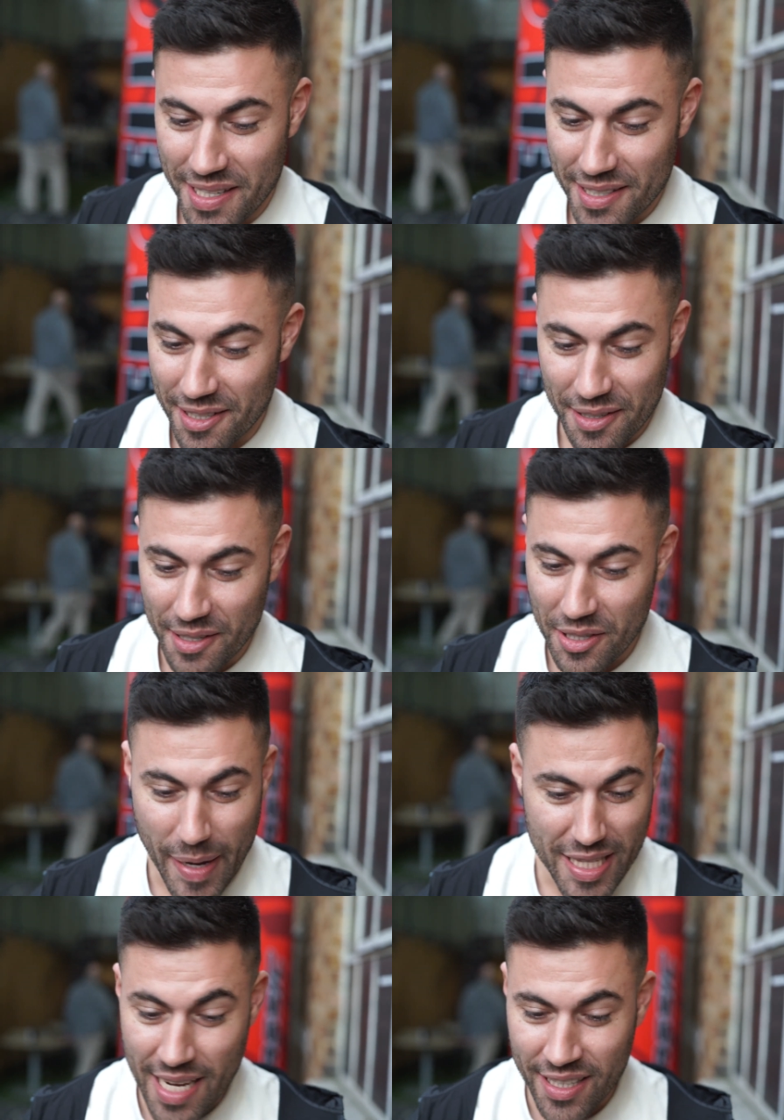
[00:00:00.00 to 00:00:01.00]
It's a
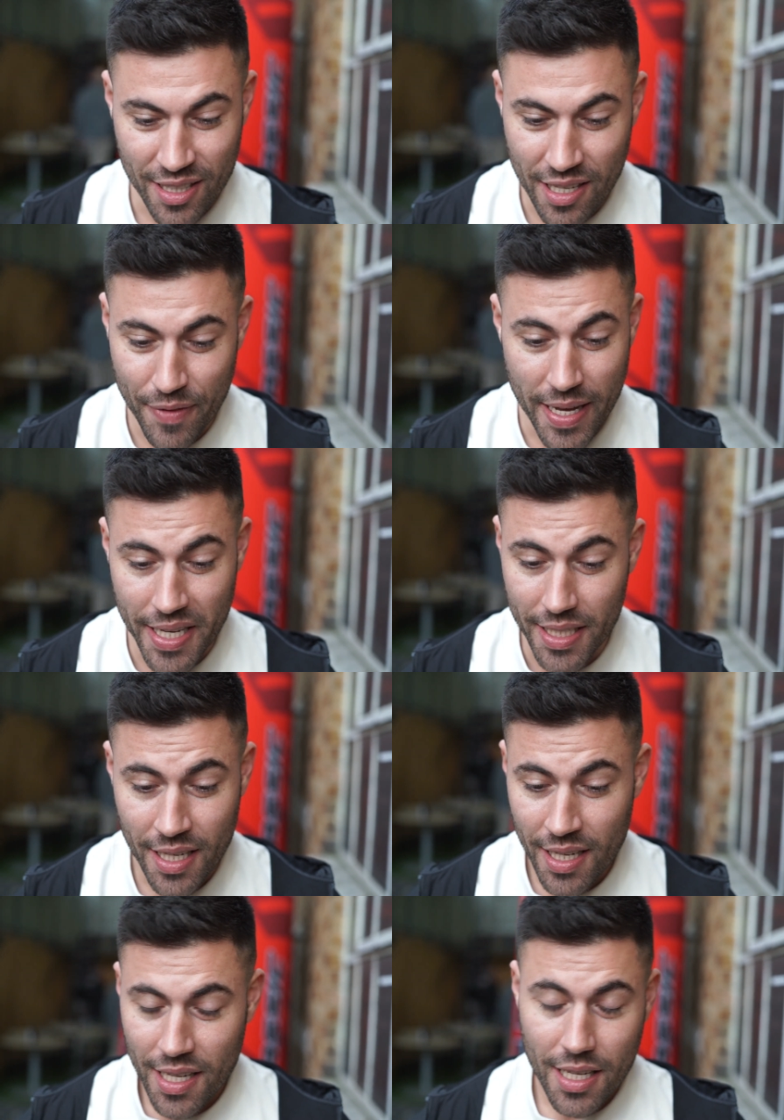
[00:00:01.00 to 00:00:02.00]
spectacular fight, and
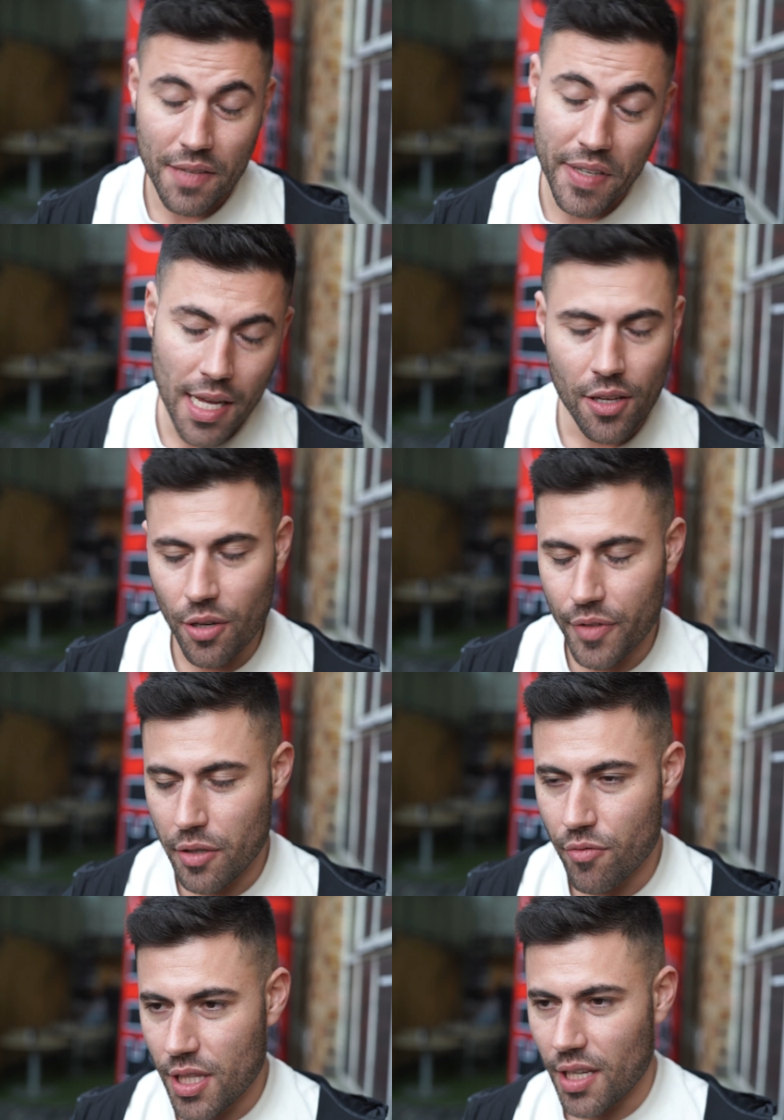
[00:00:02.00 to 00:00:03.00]
Vidal's
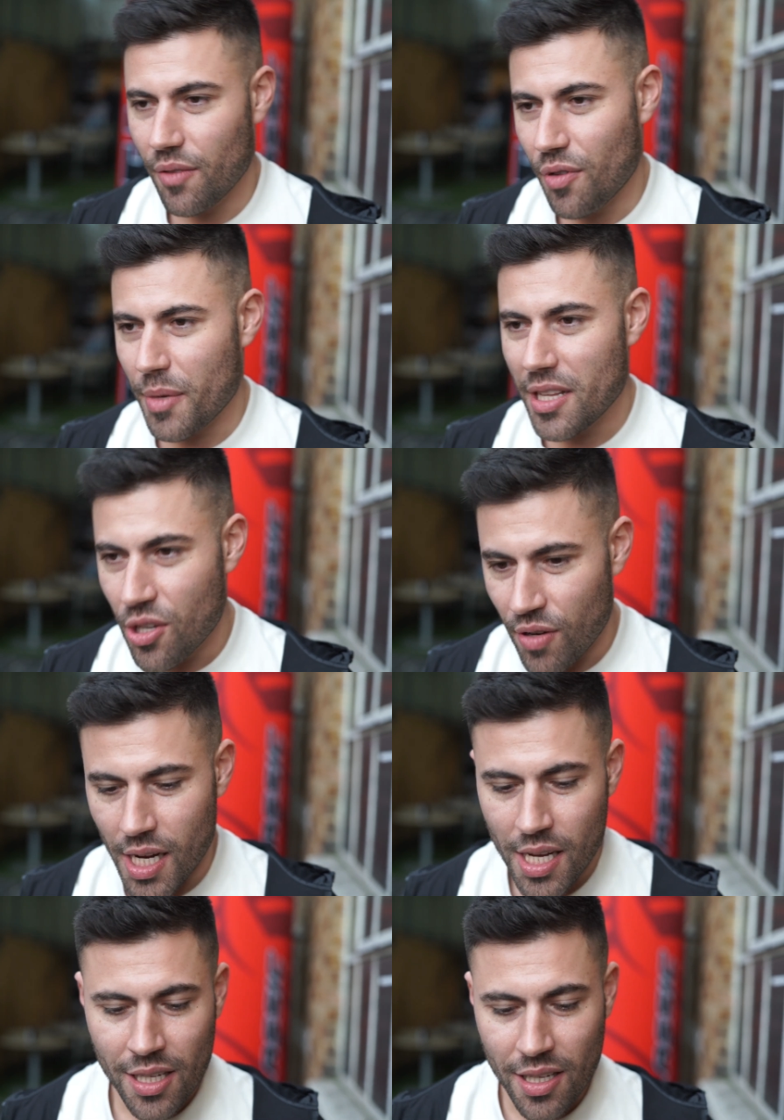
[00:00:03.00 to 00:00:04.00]
obviously returning from injury,
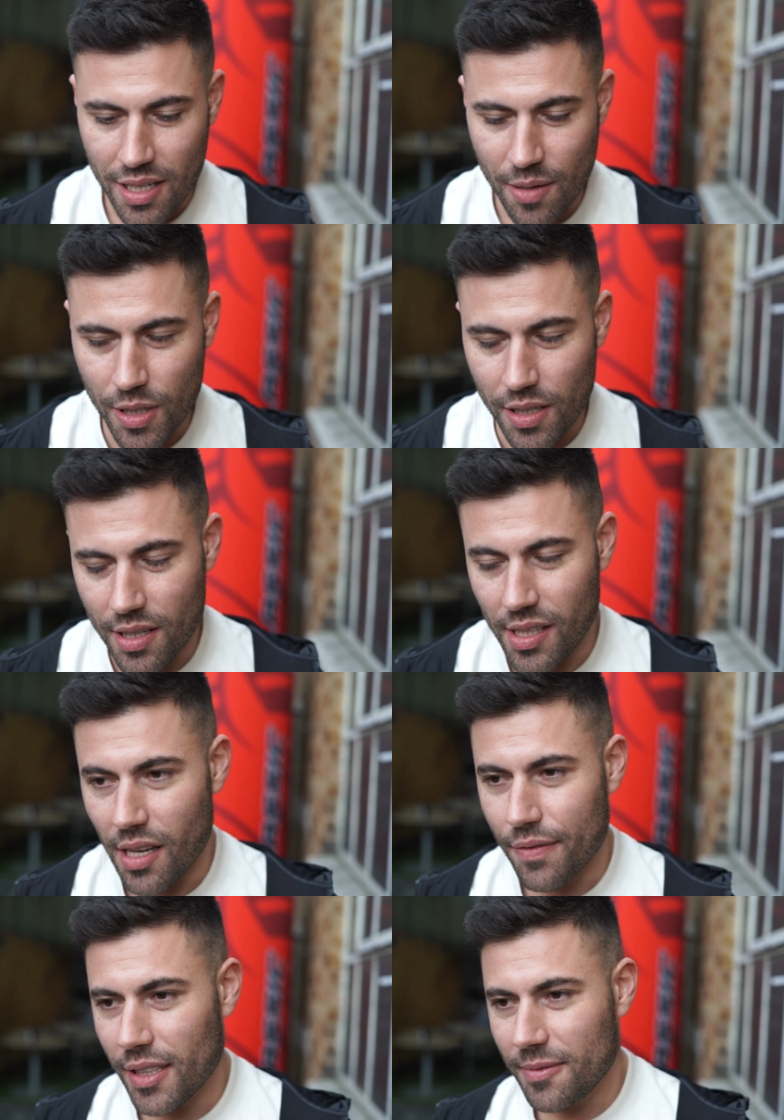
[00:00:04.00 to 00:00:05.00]
and then we're going to see
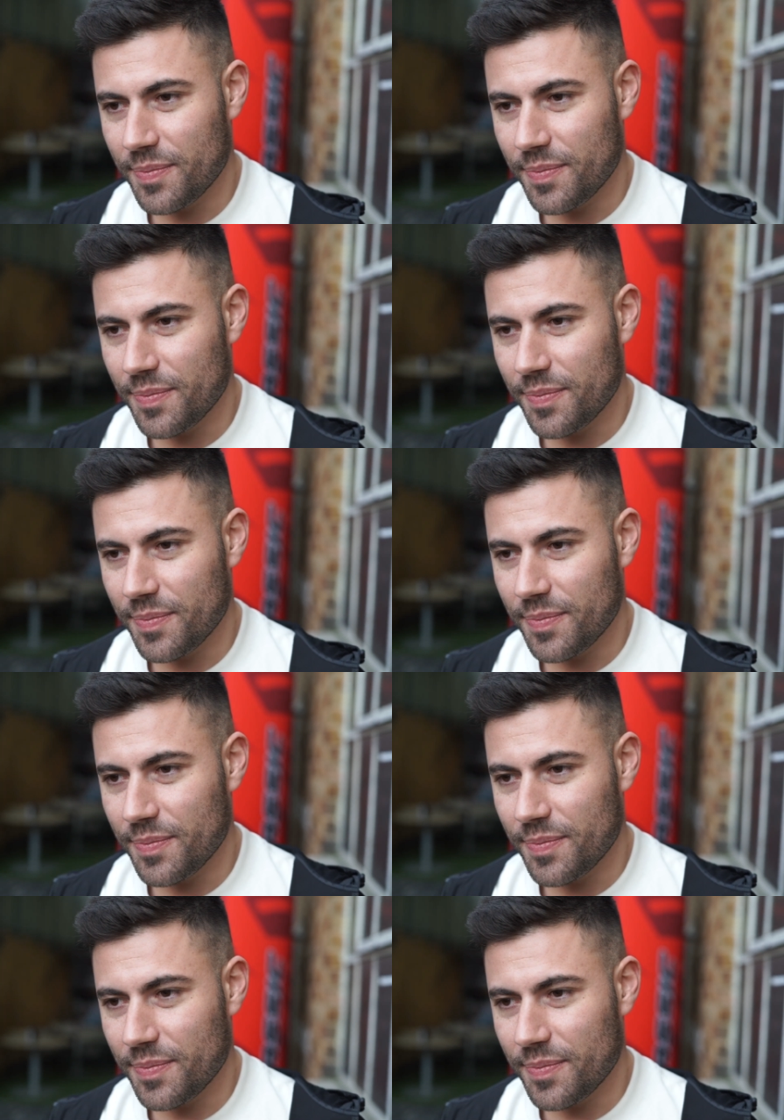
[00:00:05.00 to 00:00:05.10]
that fight.